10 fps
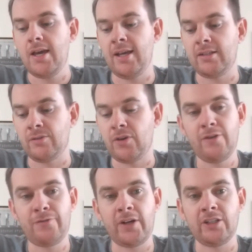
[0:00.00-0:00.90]
it's a
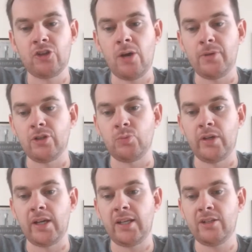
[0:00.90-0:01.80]
very funny time because
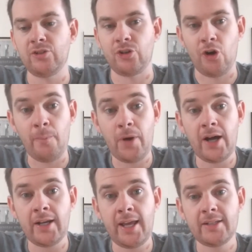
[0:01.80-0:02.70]
we're getting into the
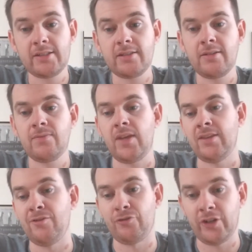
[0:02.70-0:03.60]
combine next,
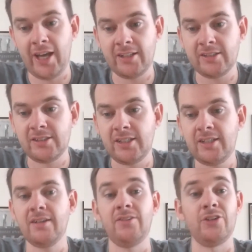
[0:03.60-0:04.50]
and then free
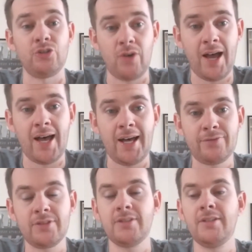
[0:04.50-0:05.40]
agency, and the
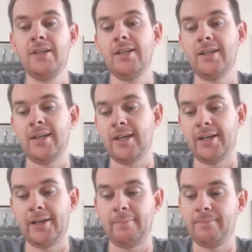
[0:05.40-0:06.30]
draft.
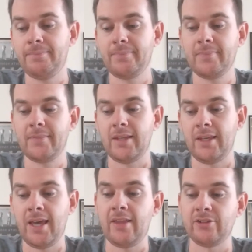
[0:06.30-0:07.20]
Um,
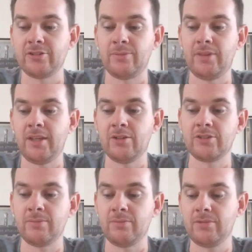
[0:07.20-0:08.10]
yeah, there's some,
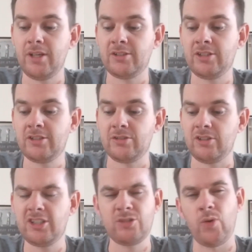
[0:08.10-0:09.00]
there's some. It's just
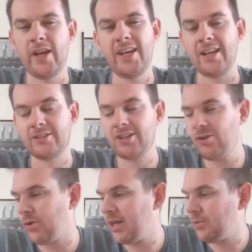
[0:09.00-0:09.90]
it's just weird. It's
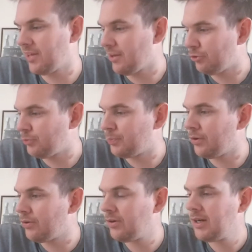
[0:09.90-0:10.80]
so weird with that
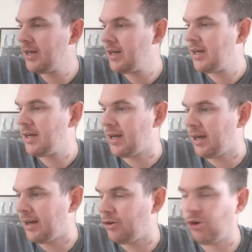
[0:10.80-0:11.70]
football.
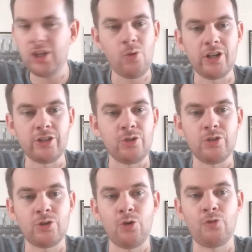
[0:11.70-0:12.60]
Uh, all I want to do
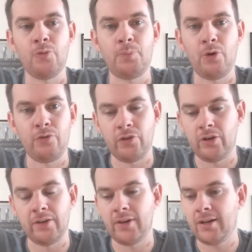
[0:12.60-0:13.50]
is talk football
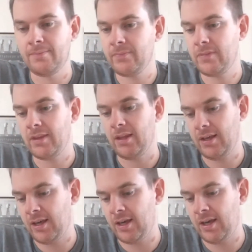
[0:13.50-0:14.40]
forever,
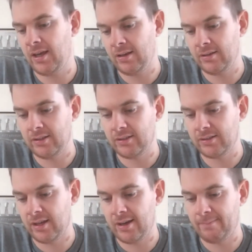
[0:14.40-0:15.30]
and
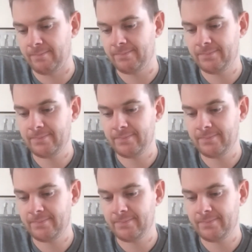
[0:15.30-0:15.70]
it's um,